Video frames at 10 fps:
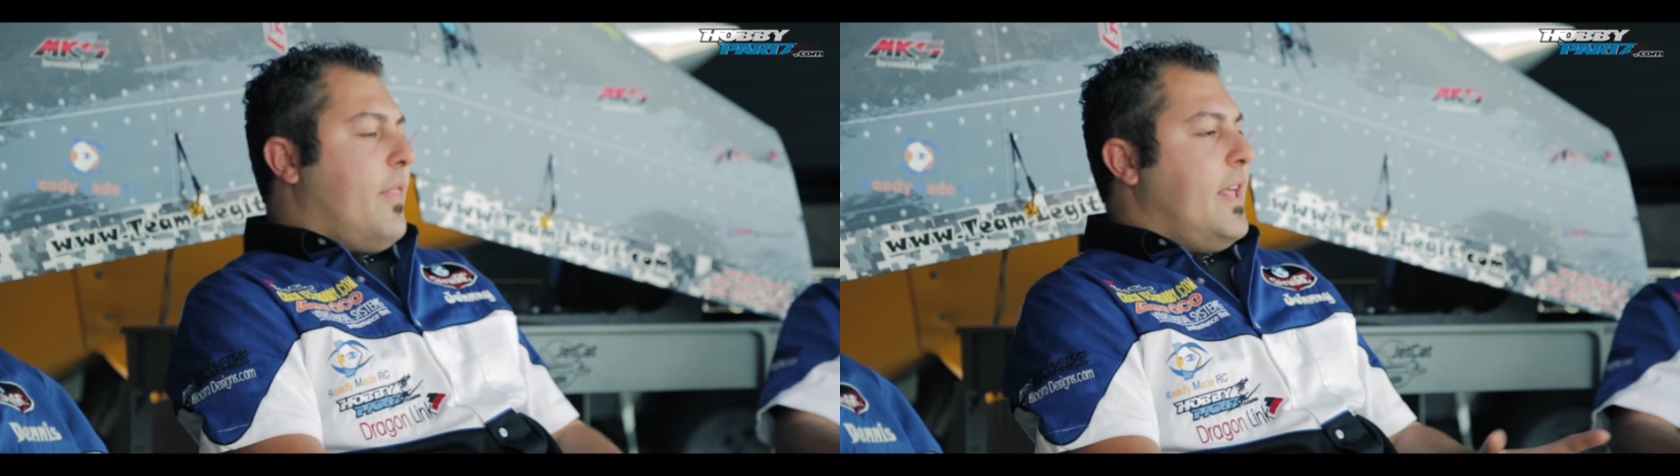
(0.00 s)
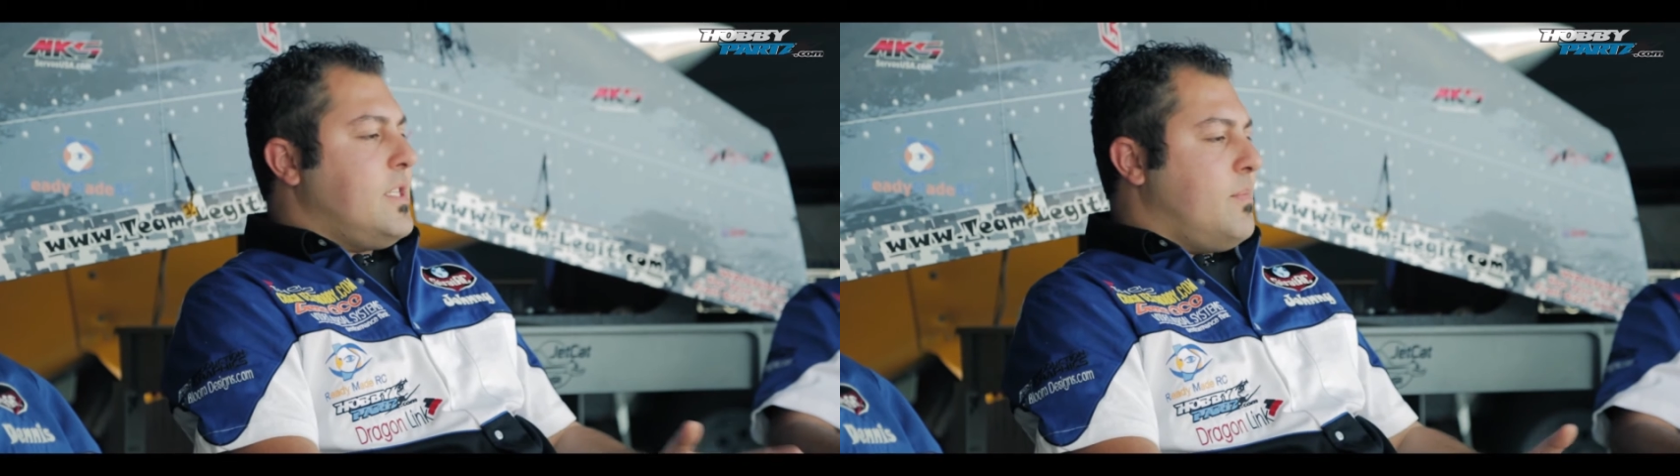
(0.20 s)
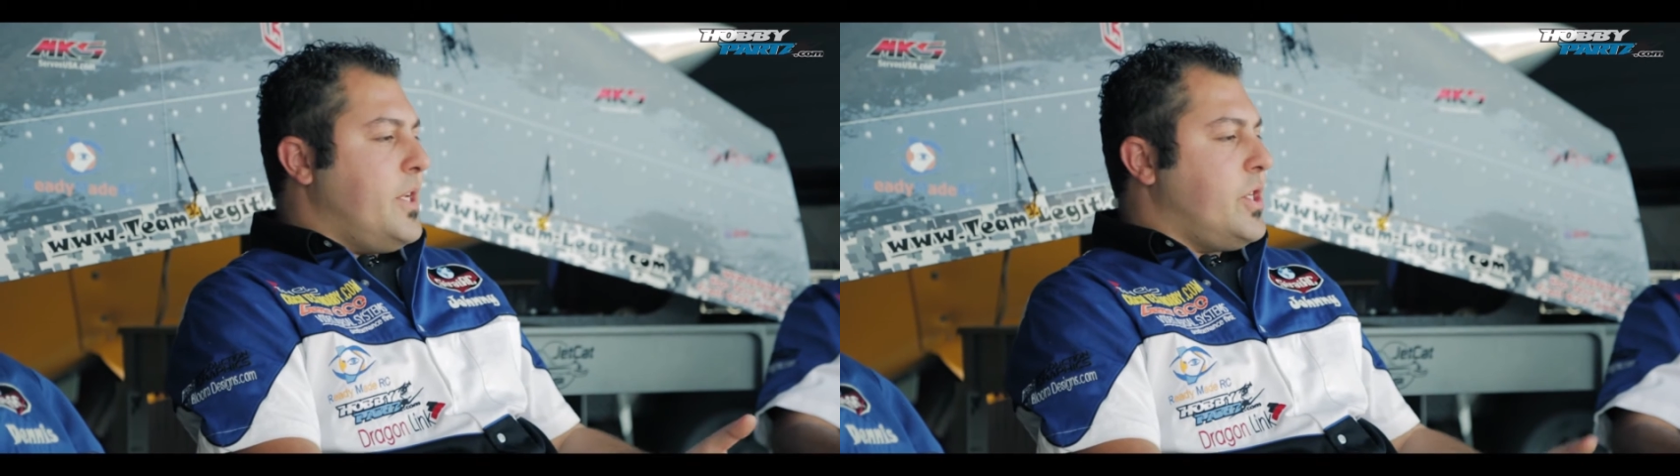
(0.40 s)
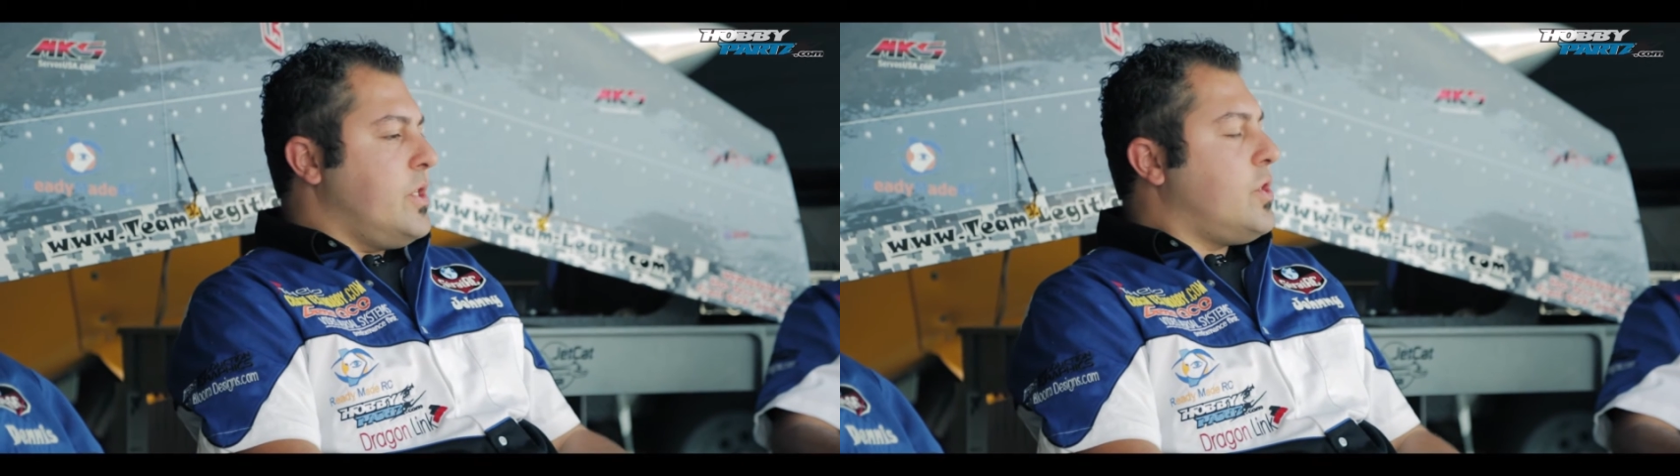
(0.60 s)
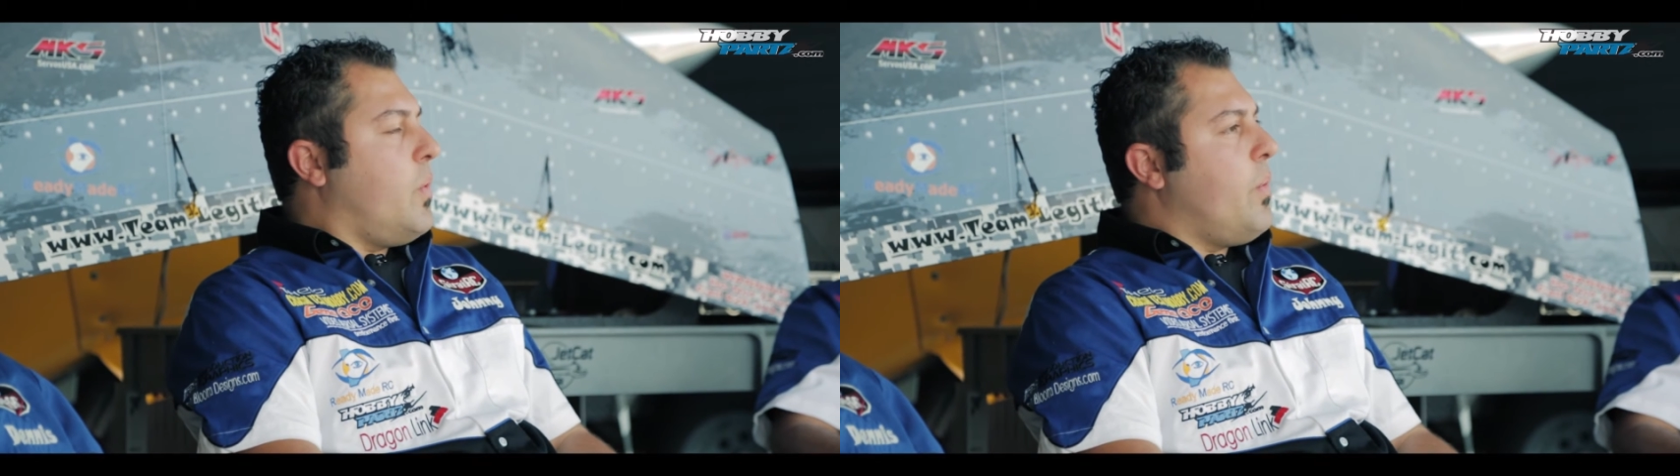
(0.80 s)
this
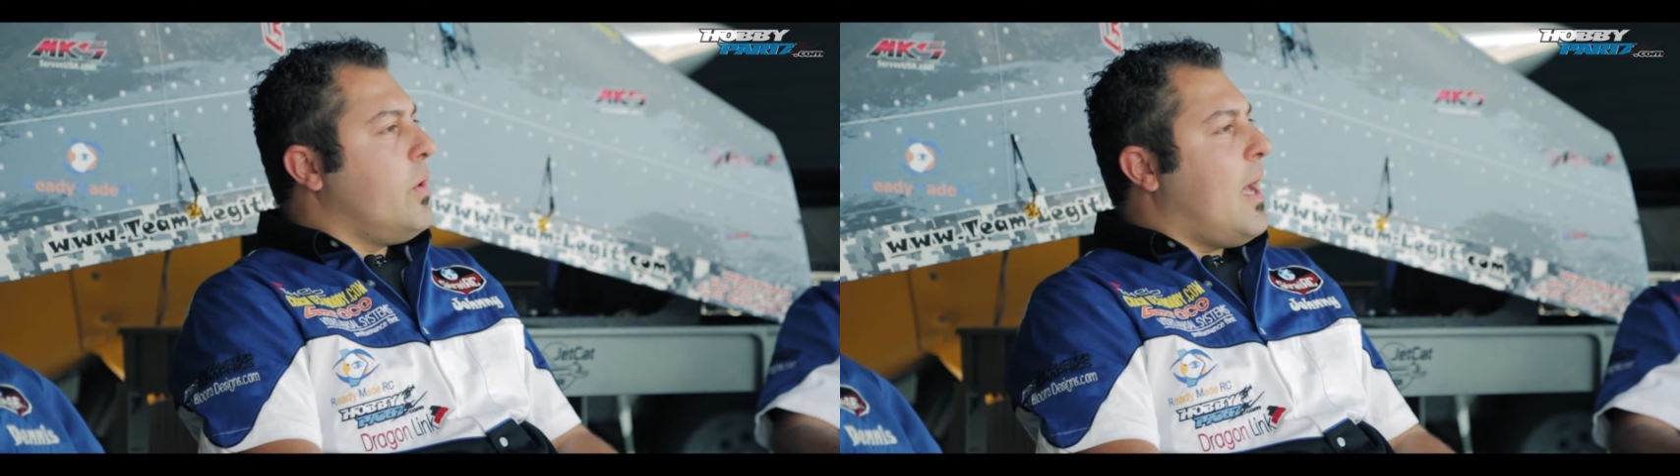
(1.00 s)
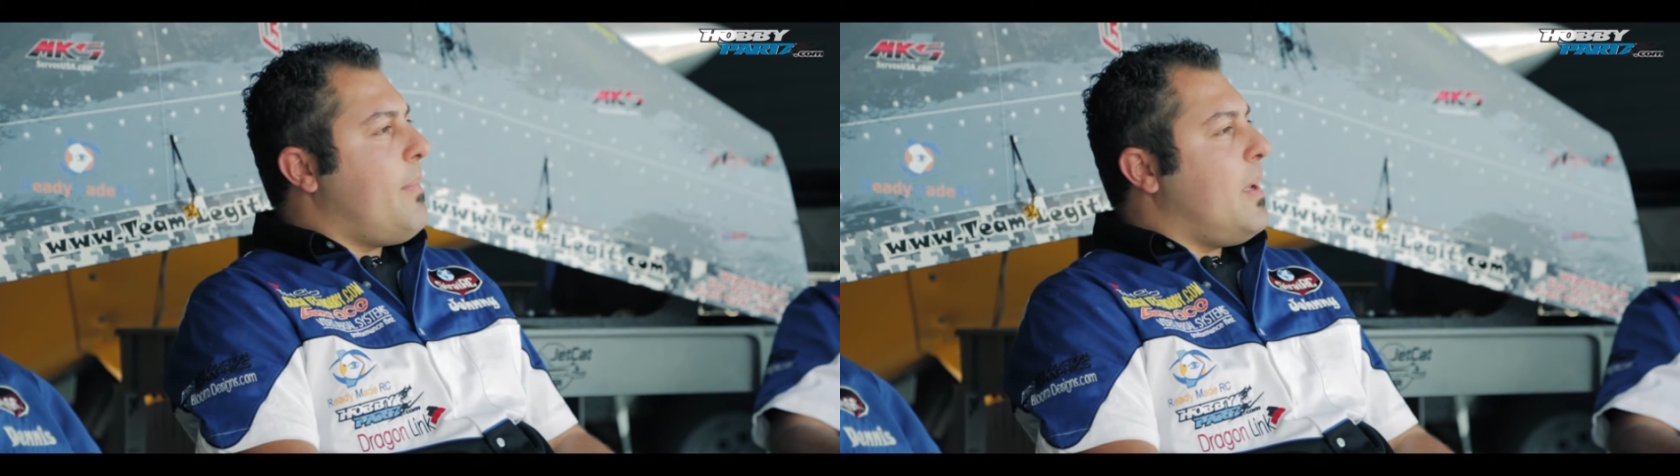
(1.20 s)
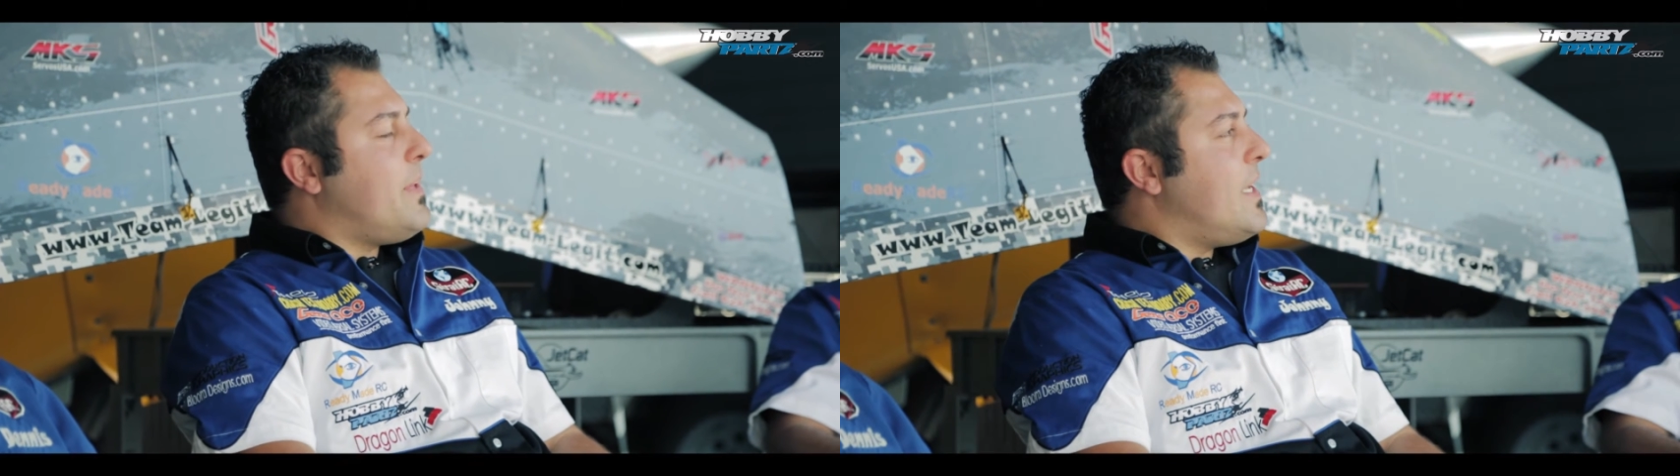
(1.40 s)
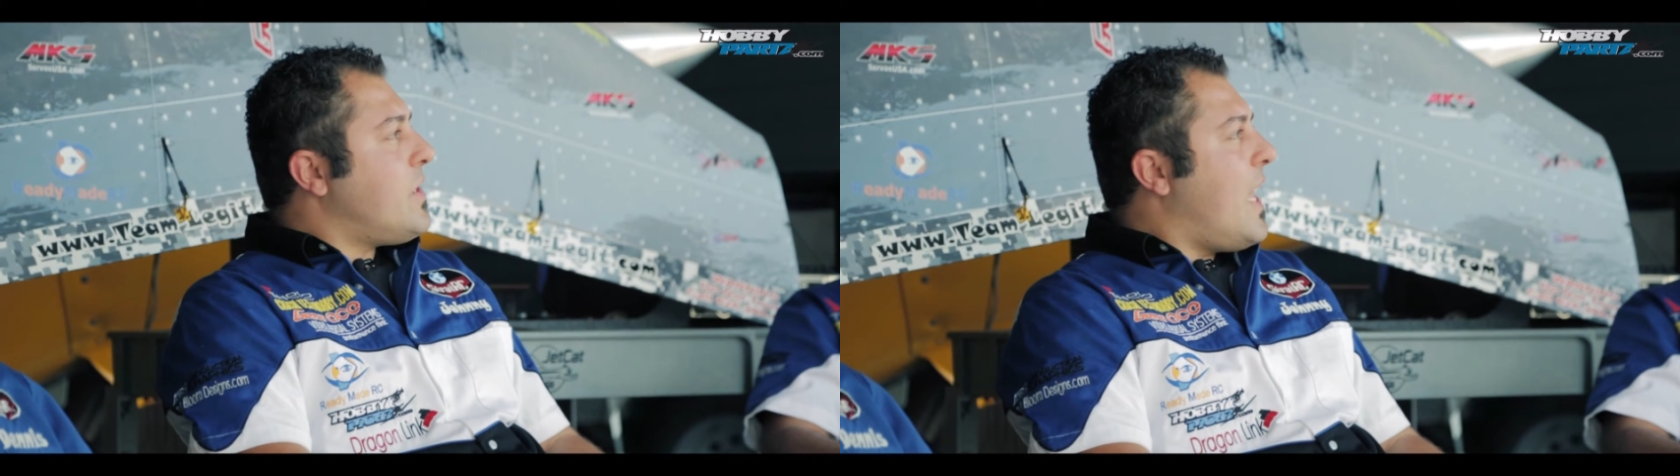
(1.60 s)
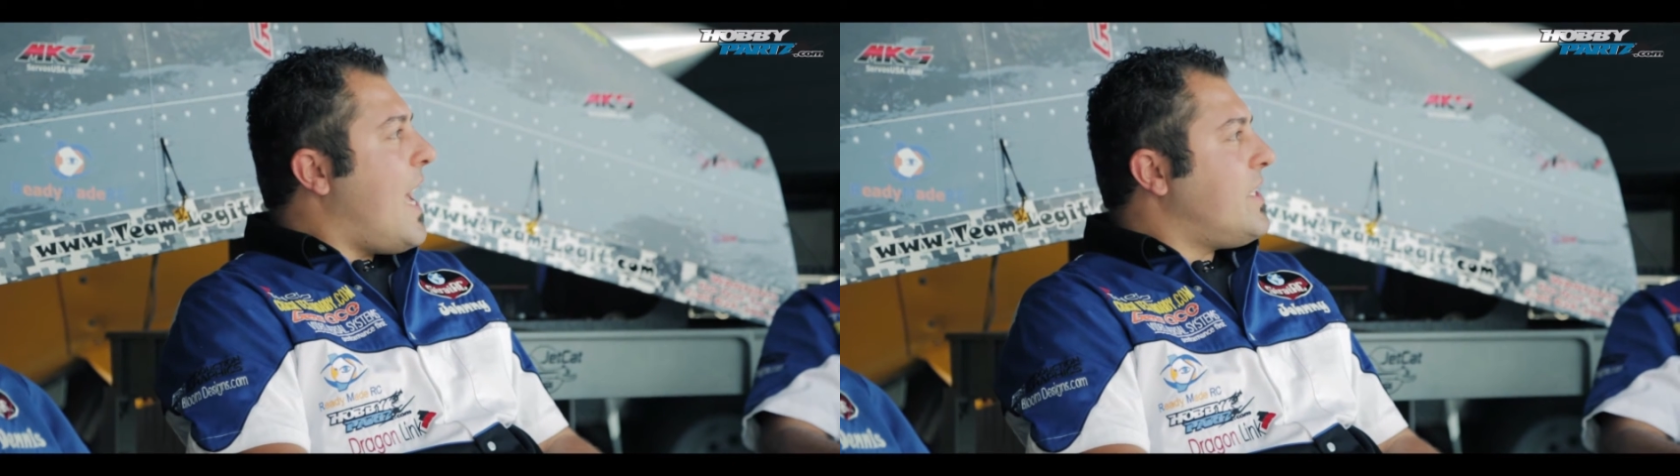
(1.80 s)
mission, so we will not be a
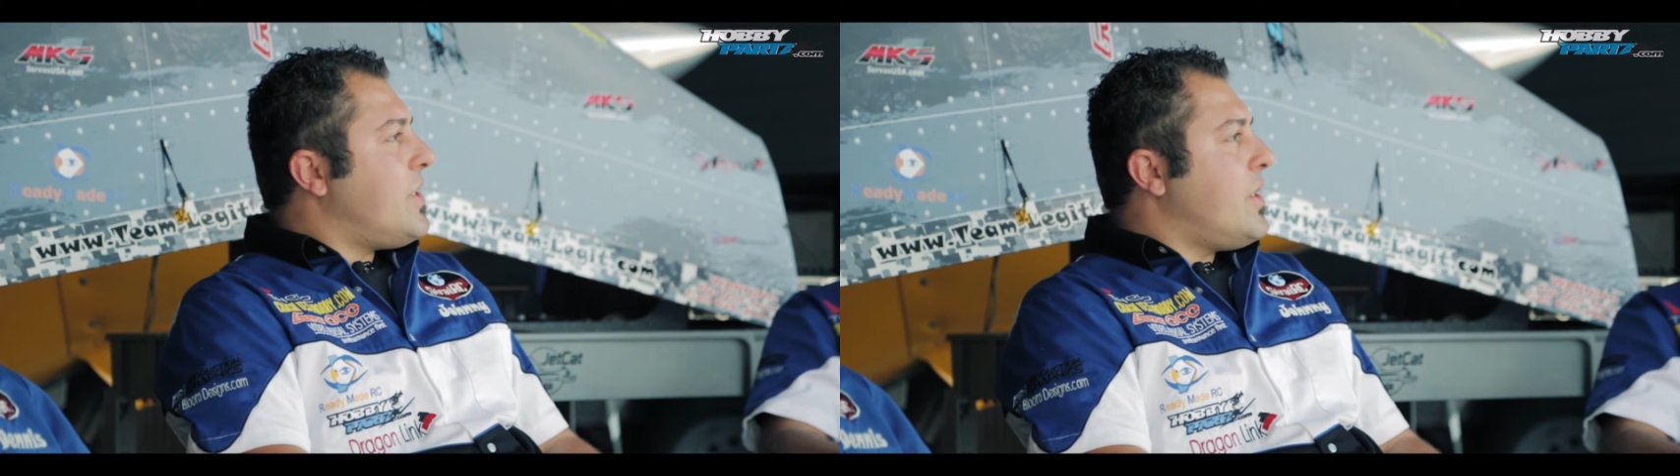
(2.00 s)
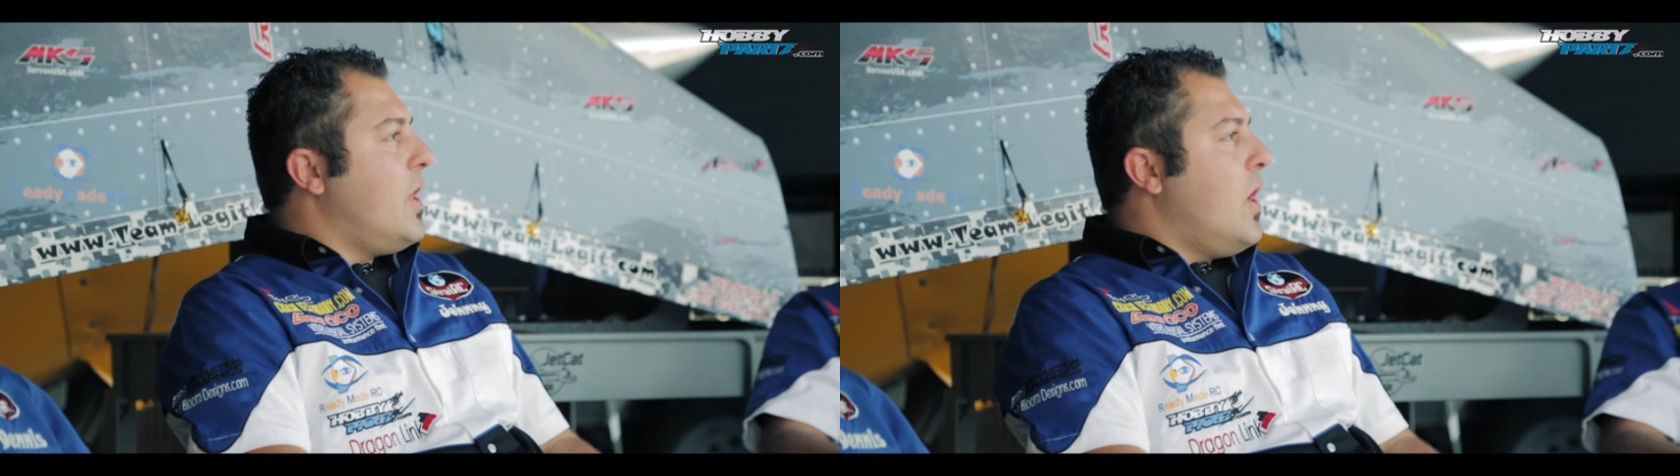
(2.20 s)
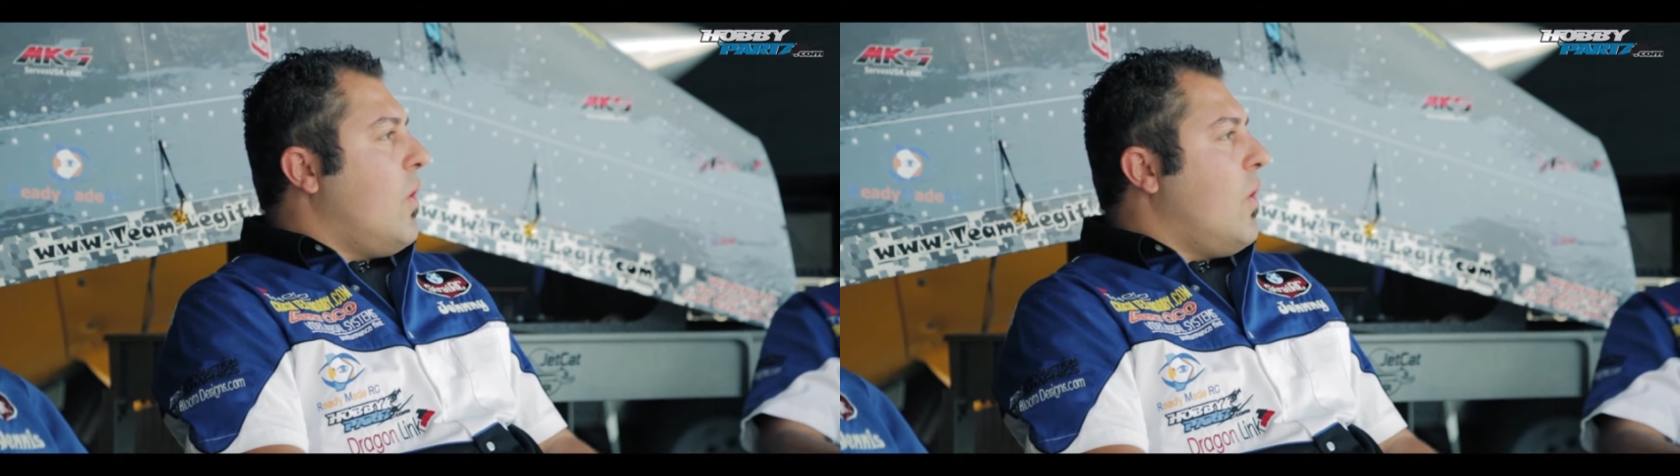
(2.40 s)
potential hazard